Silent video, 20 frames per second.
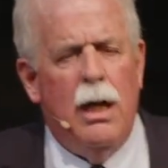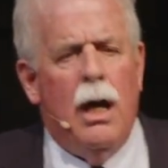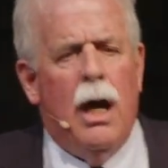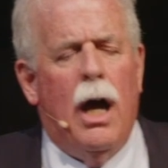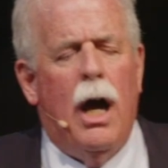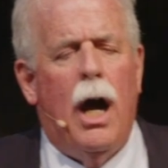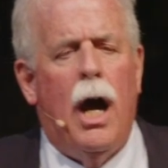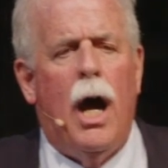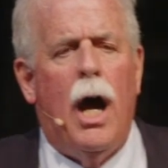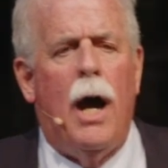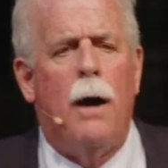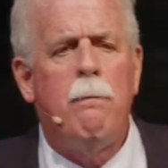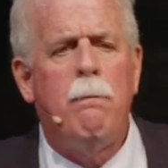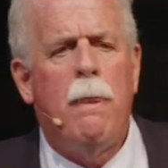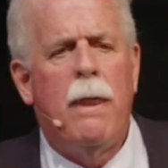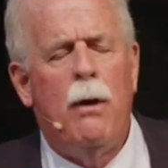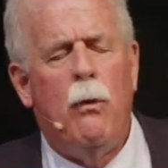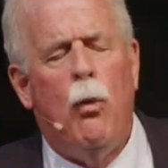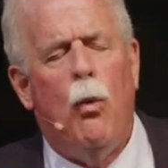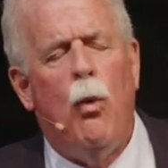Uh,
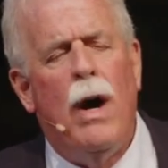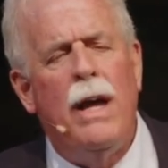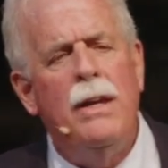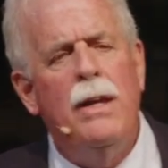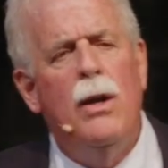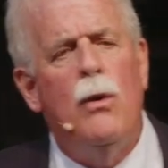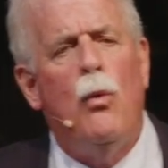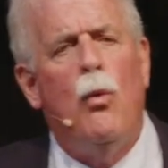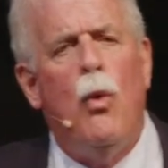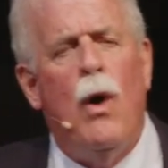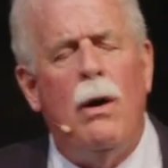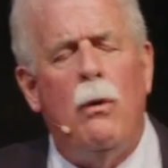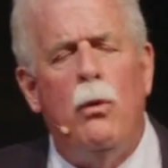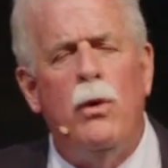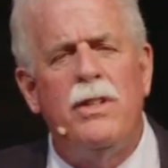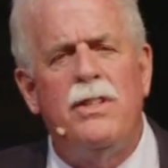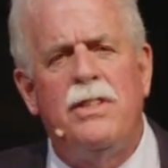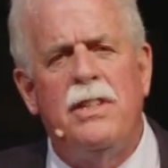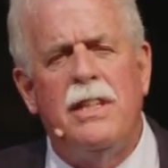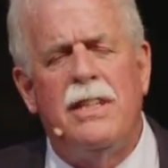what, what
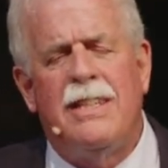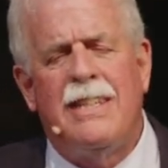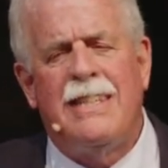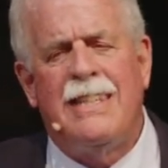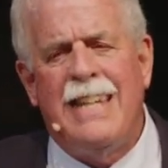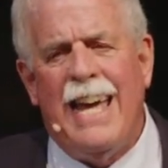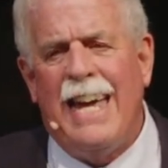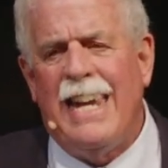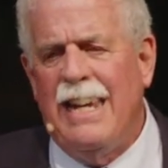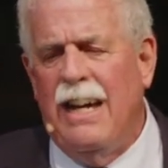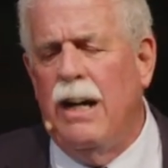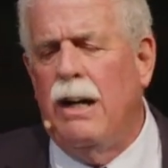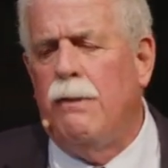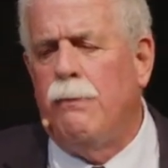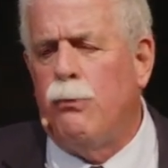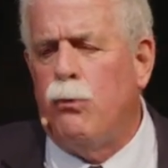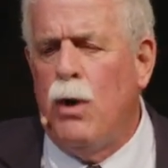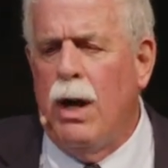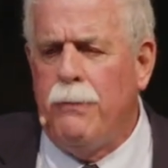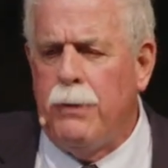was the set of
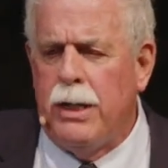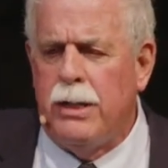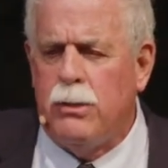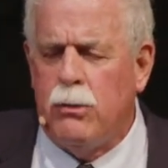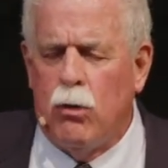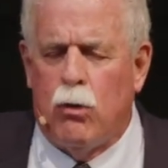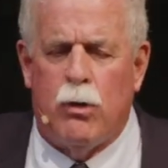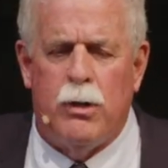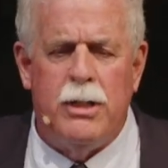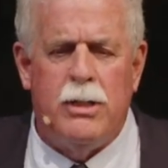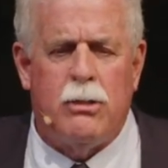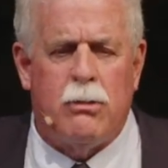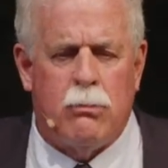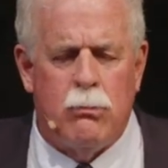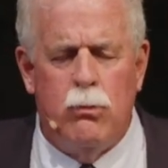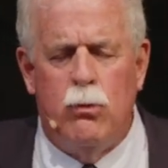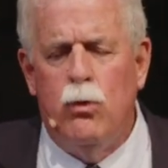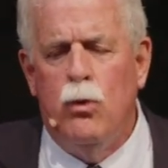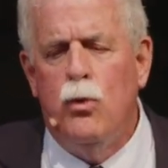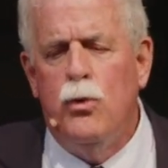revelatory
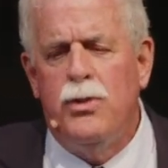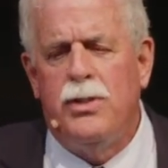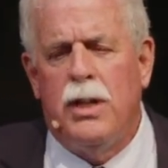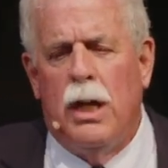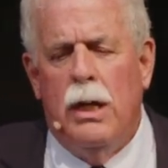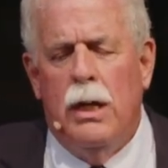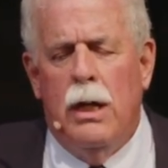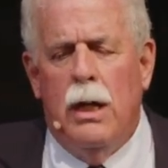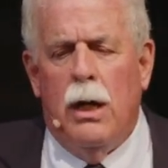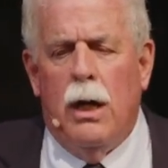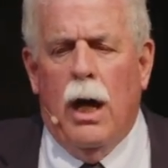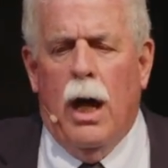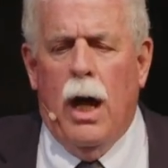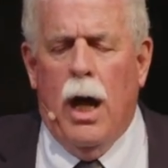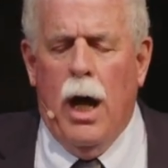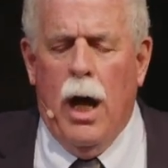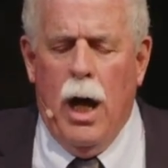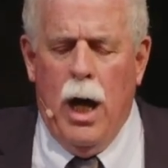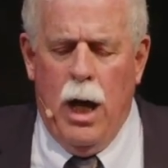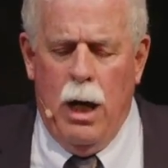truths,
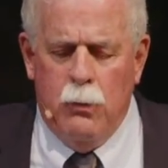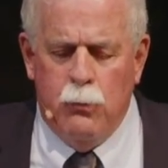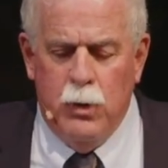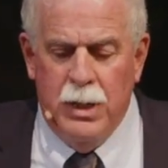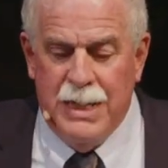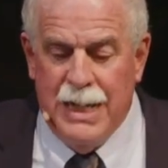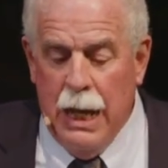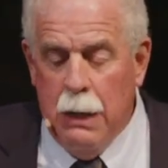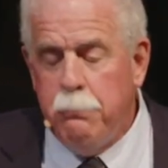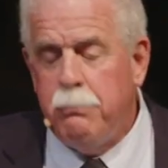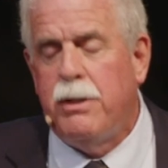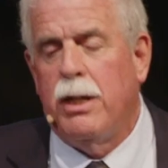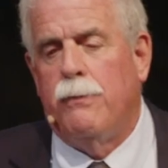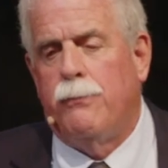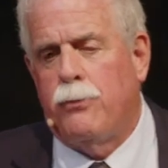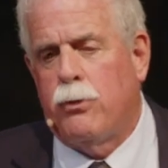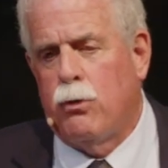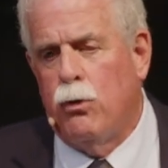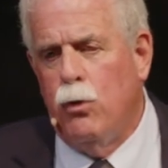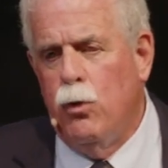uh, redemptive
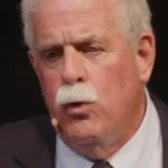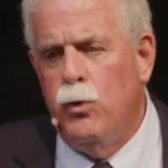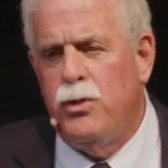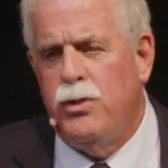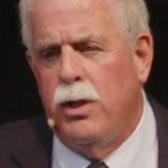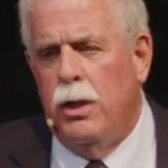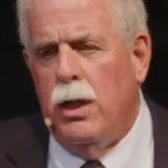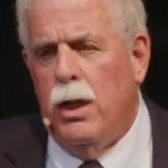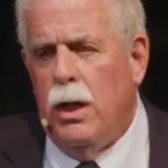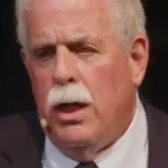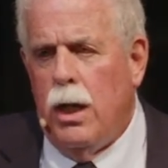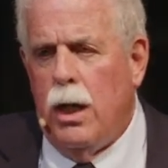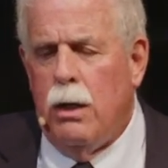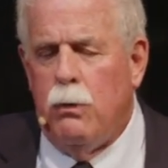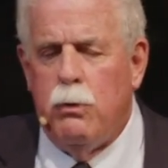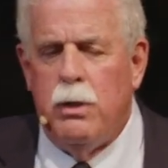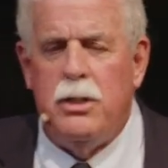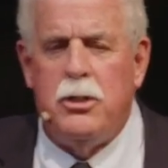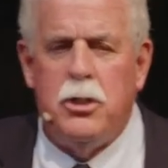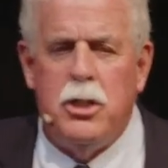truths, in
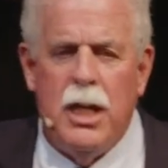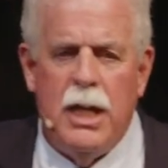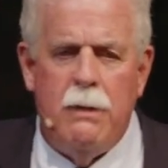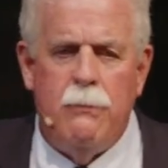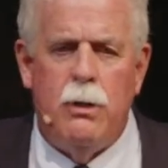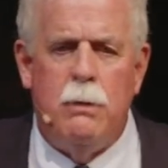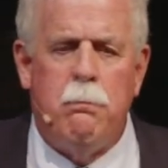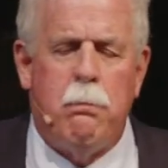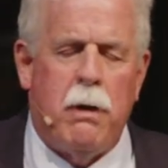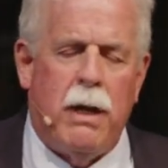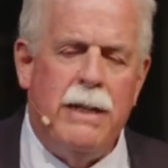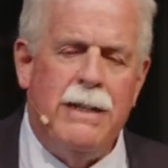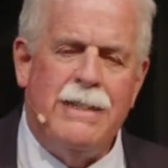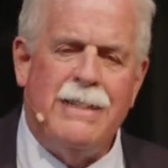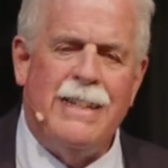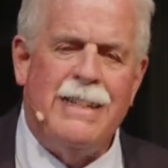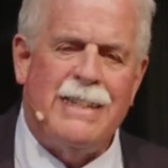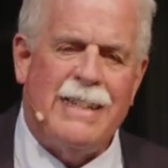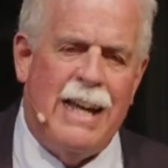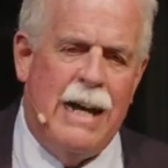which David placed
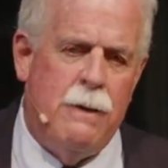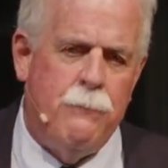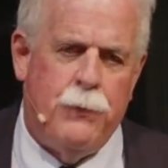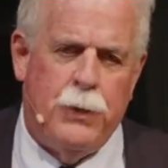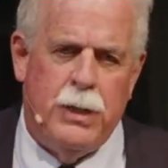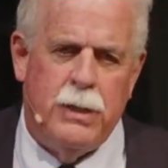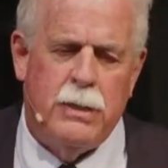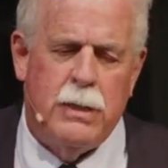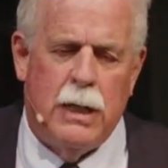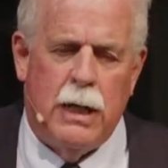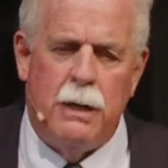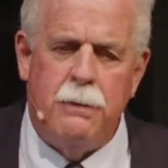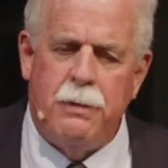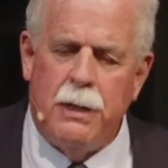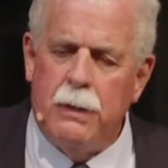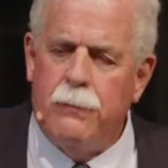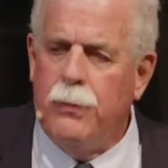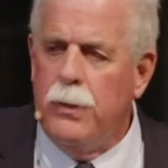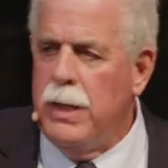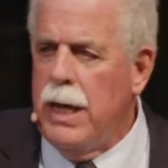his confidence. And I
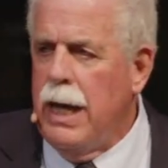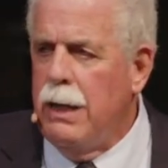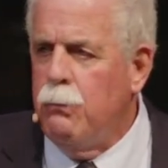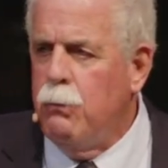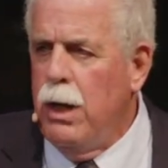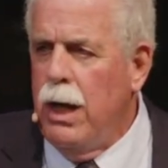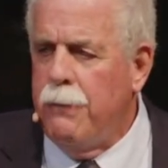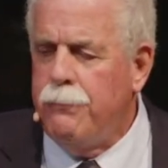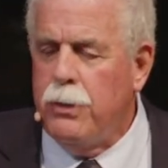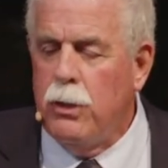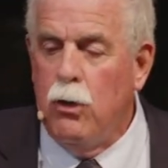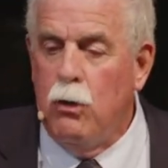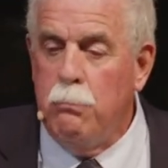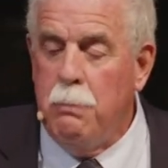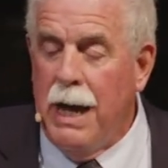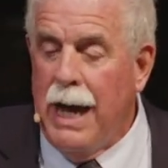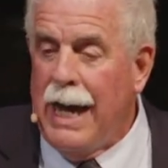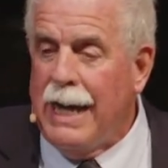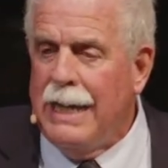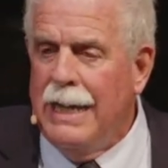think for that, we have to go
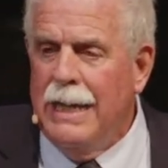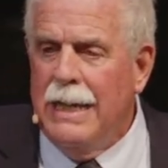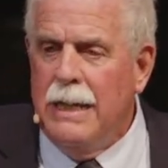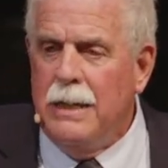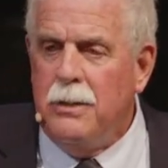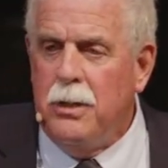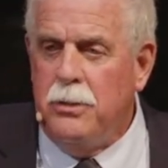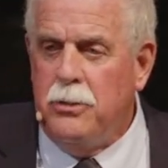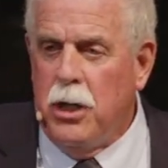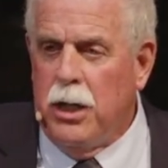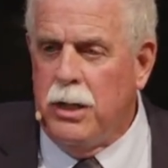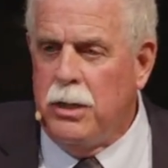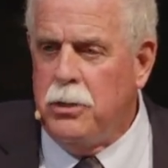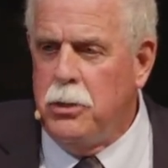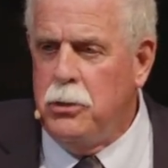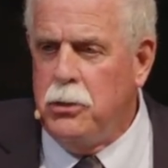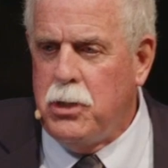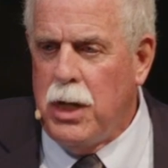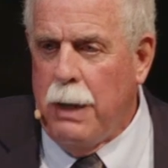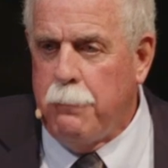back to
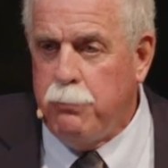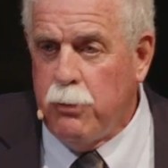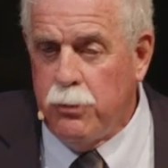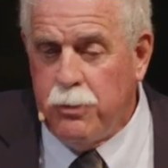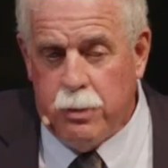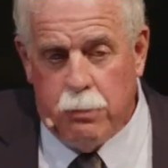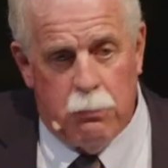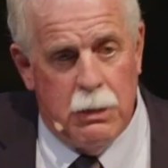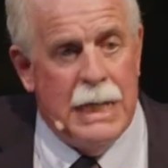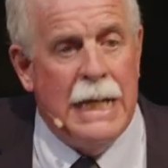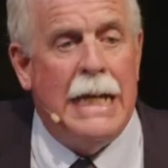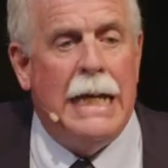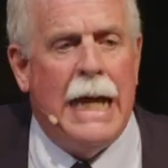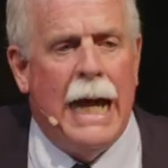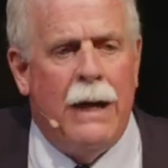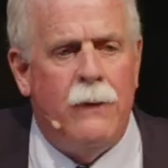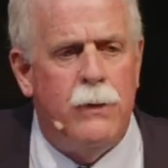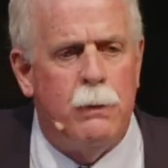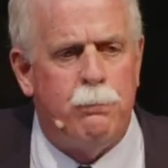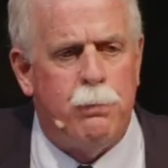Genesis chapter 3
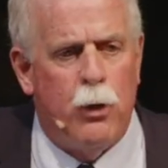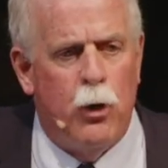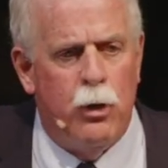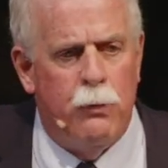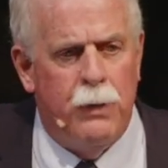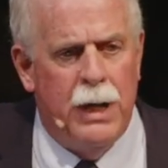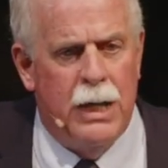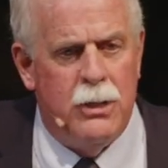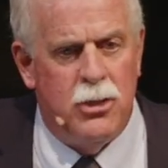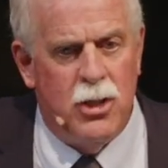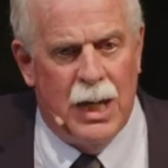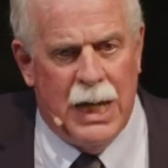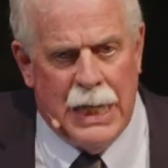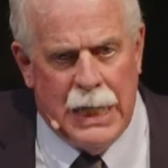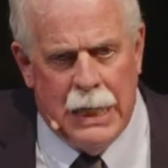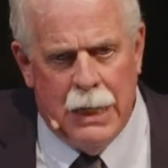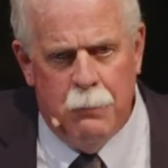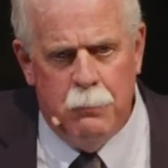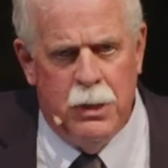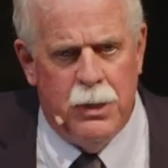and the
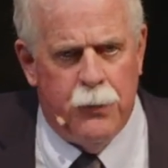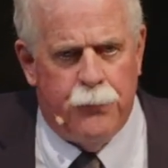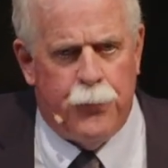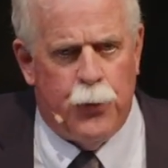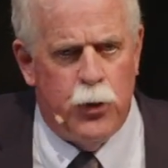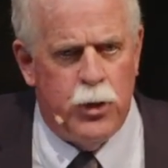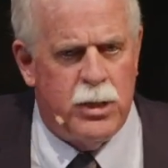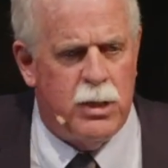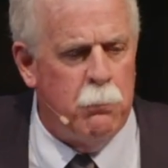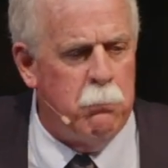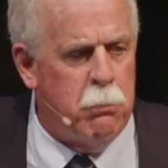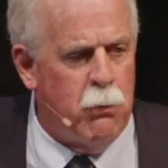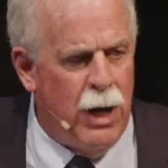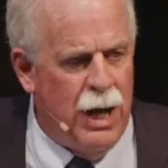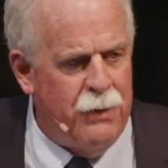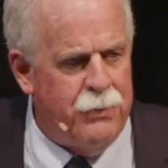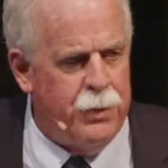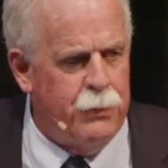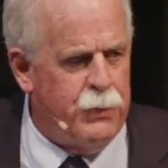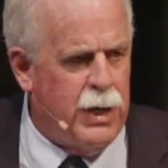protoevangelium and the first
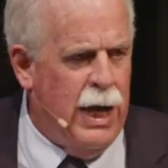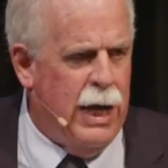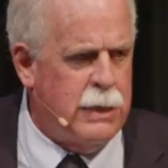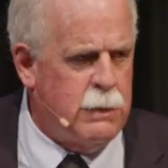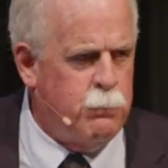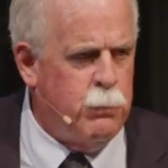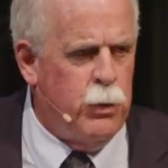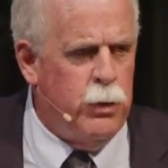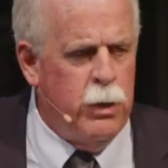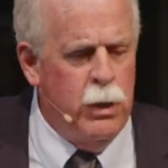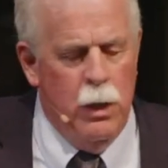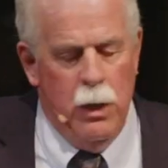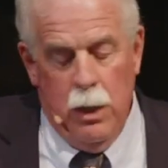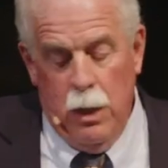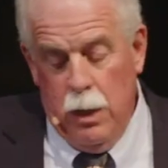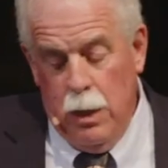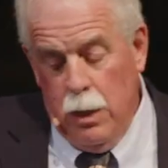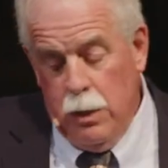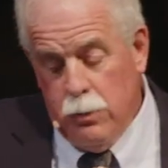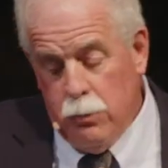breath of gospel
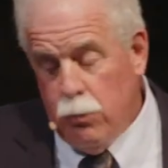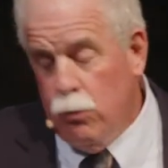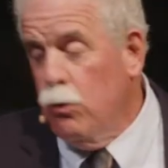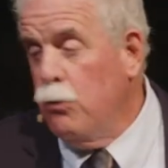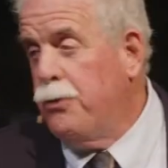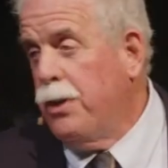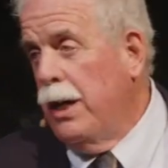truth.